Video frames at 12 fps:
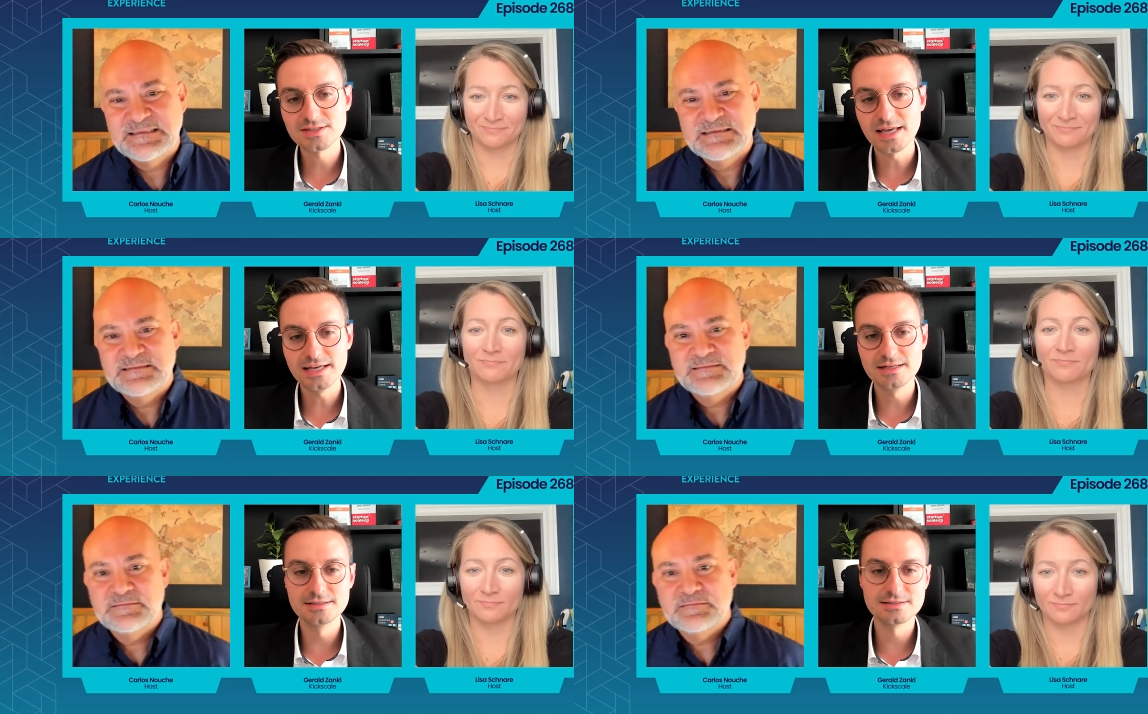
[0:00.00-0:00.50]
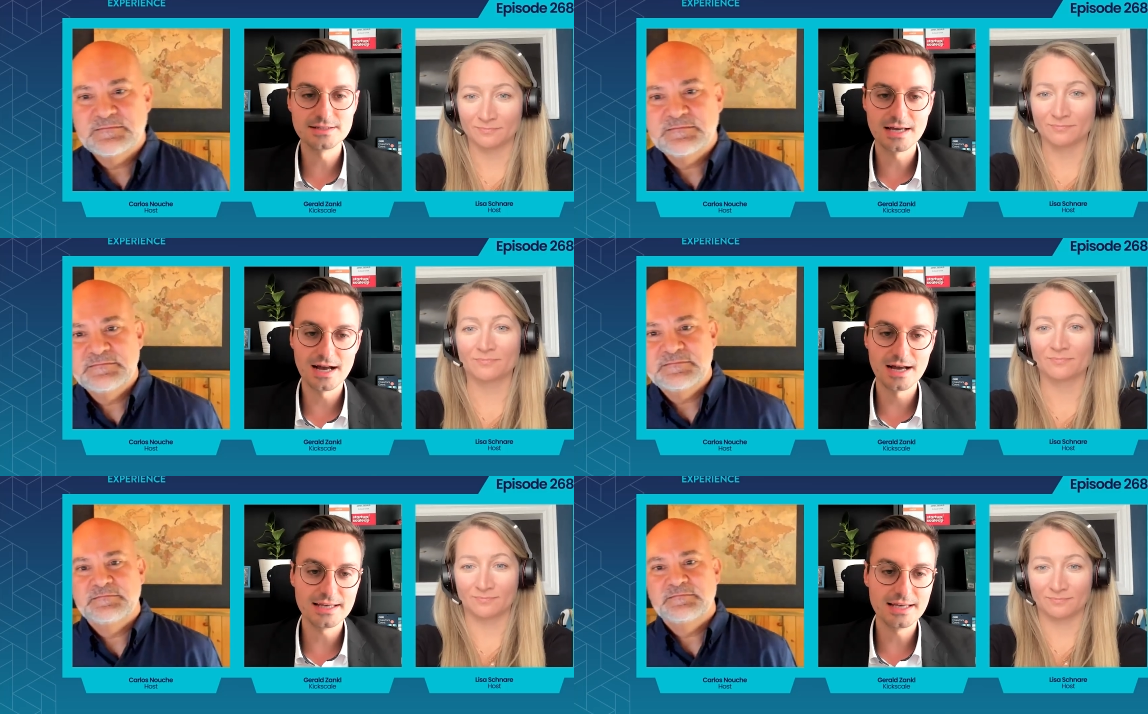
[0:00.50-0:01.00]
Speaker 1: sales.
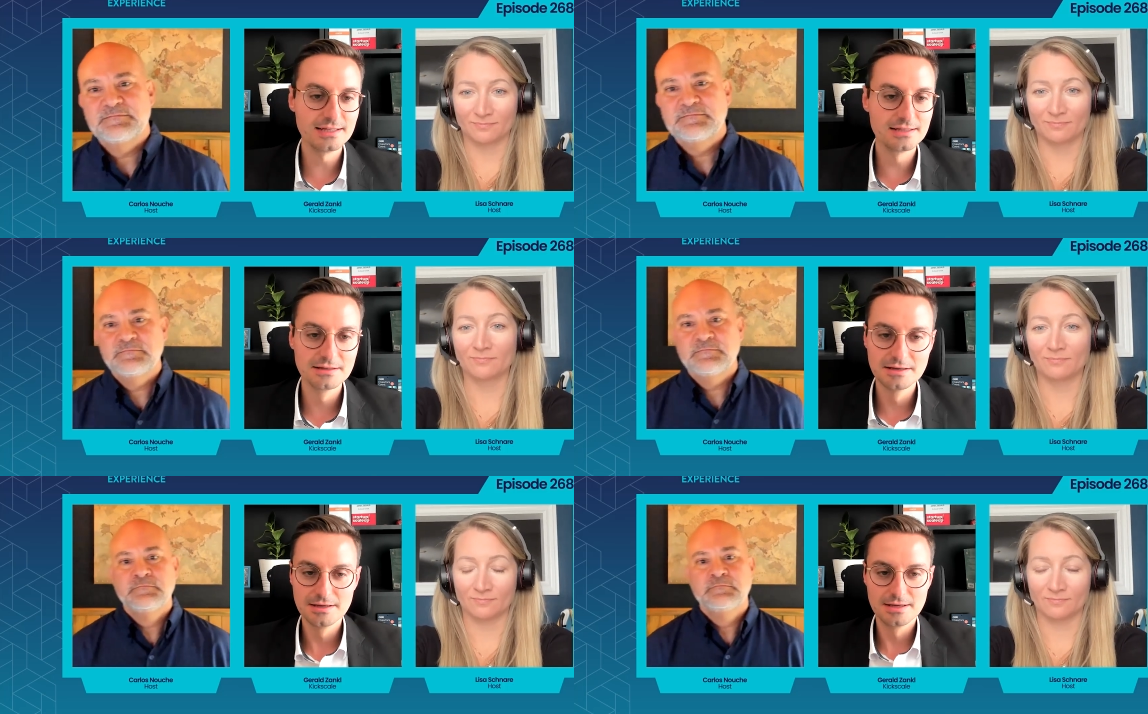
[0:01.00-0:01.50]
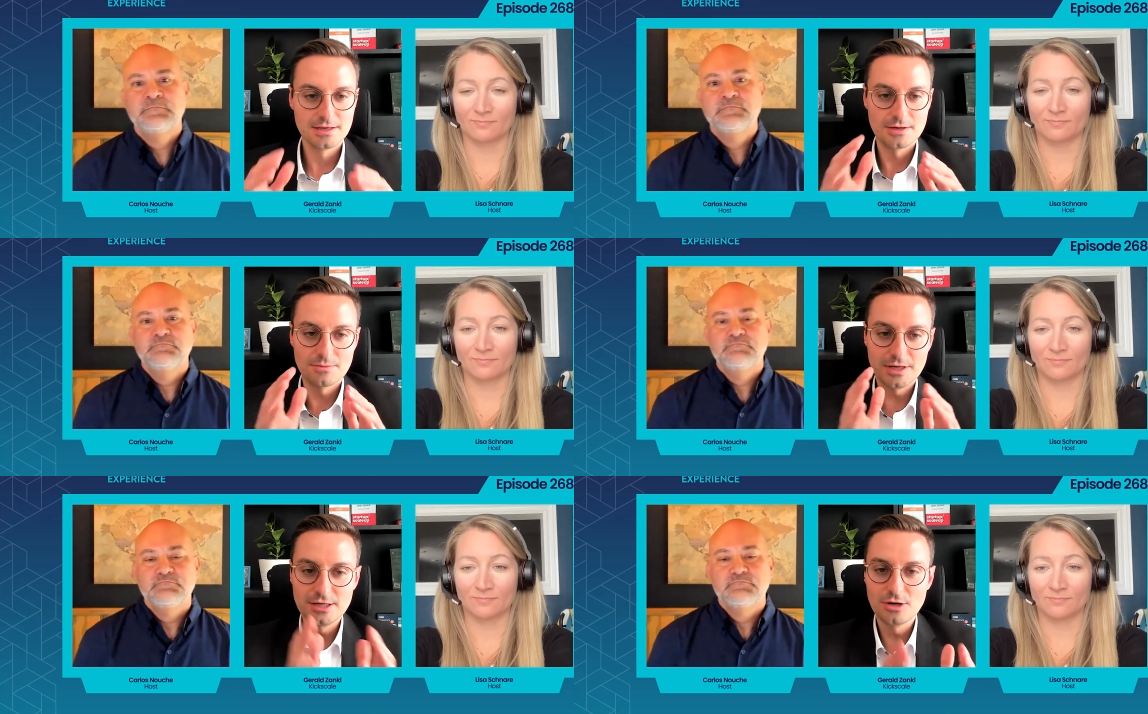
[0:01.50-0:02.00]
Yeah. In
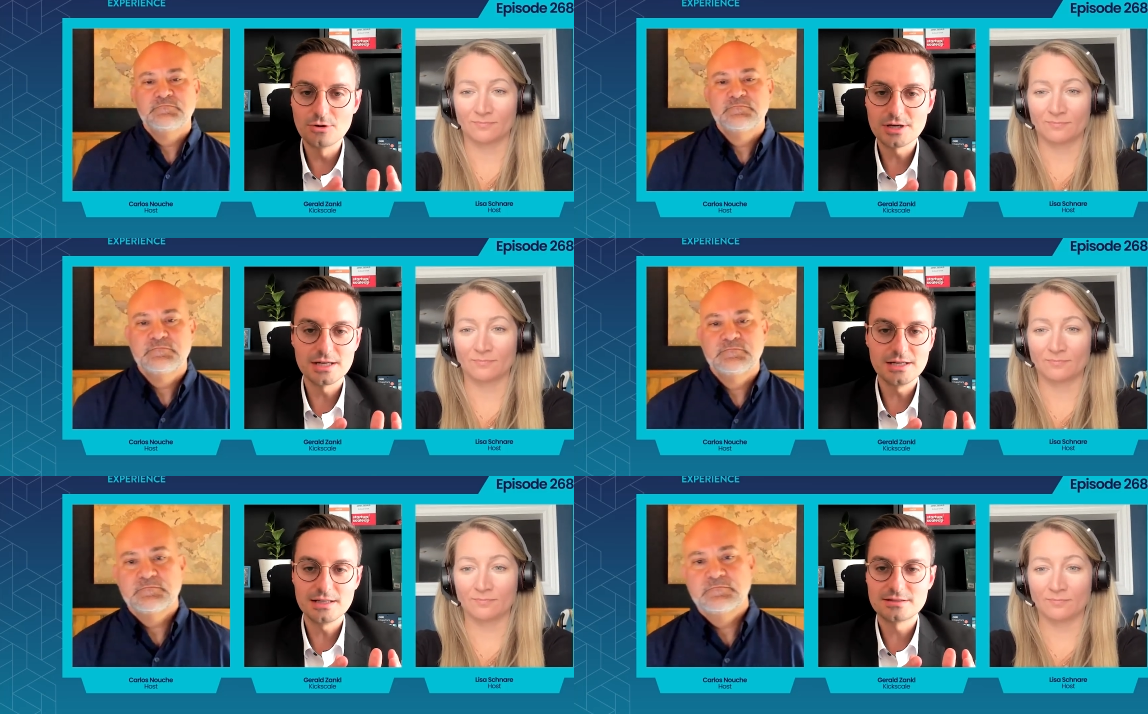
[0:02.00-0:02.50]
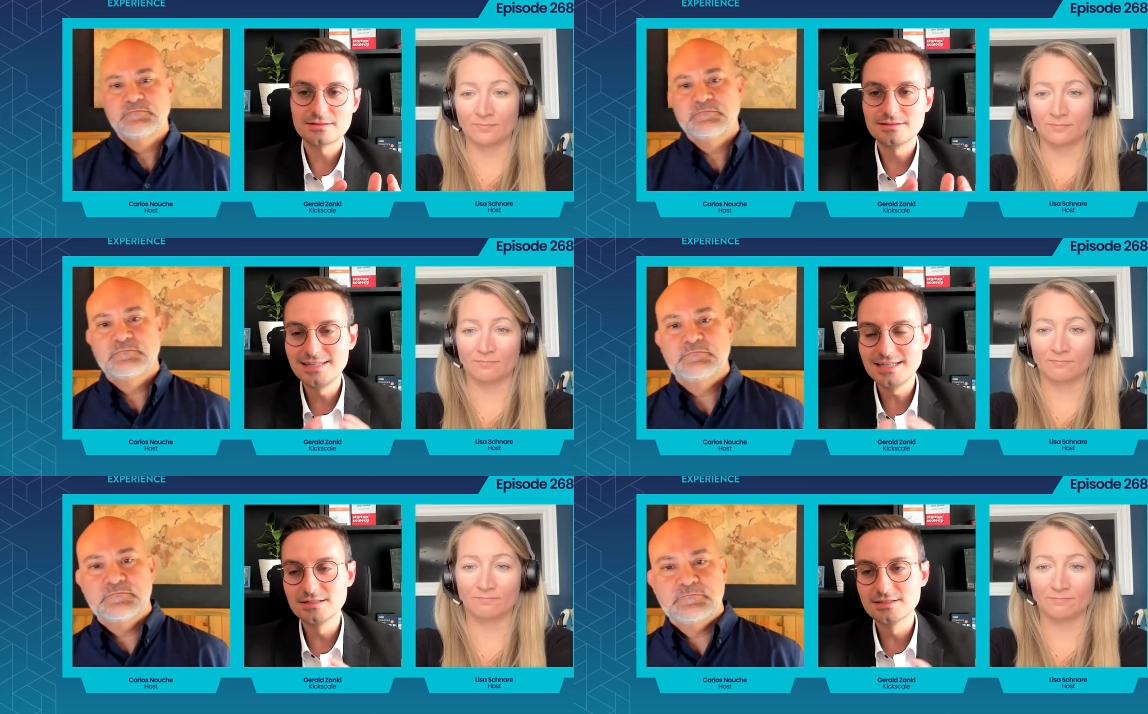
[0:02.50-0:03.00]
when you look at it,
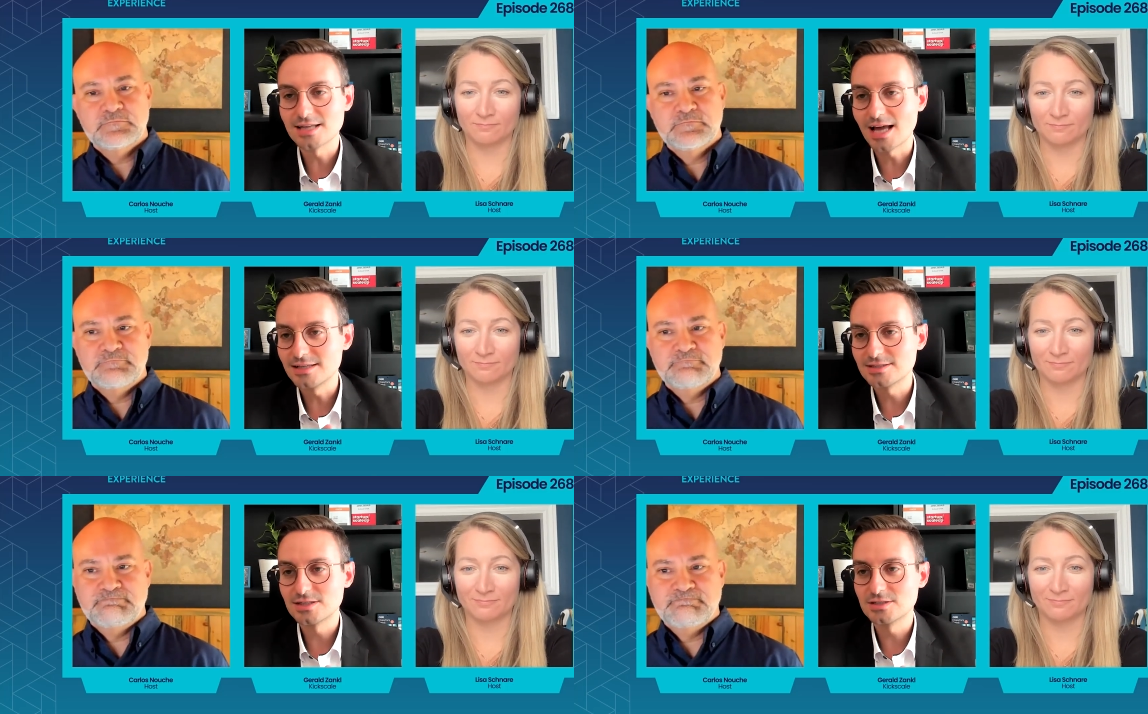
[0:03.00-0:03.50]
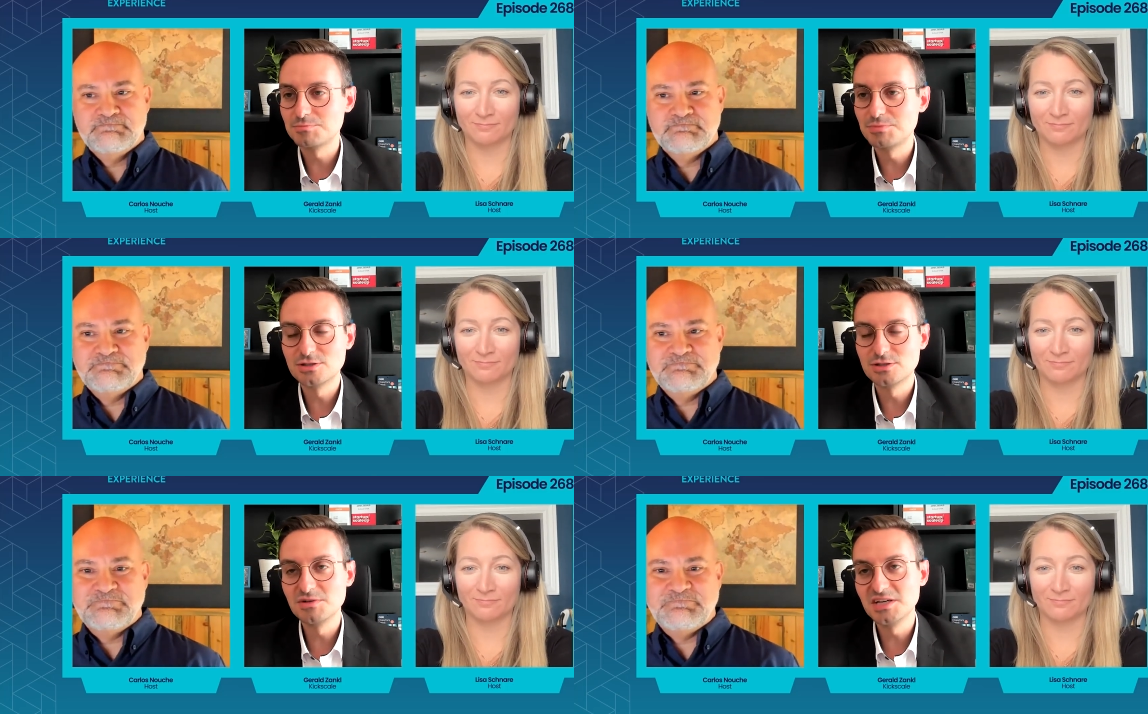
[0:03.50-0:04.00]
deal sizes
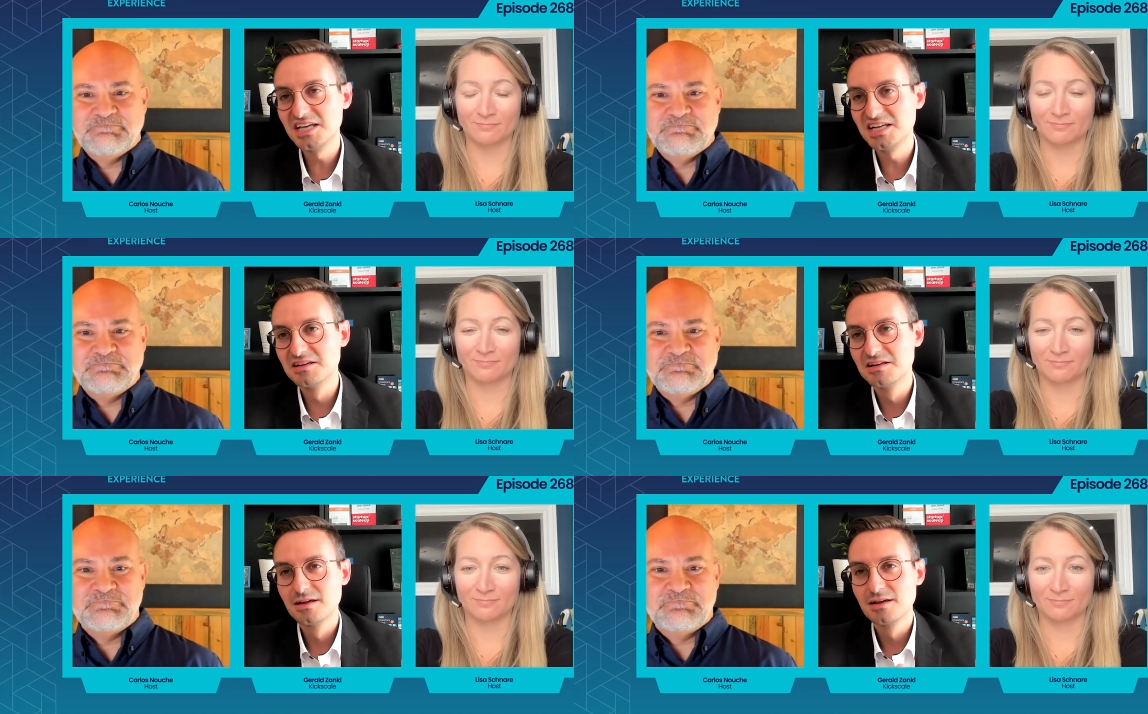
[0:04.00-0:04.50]
between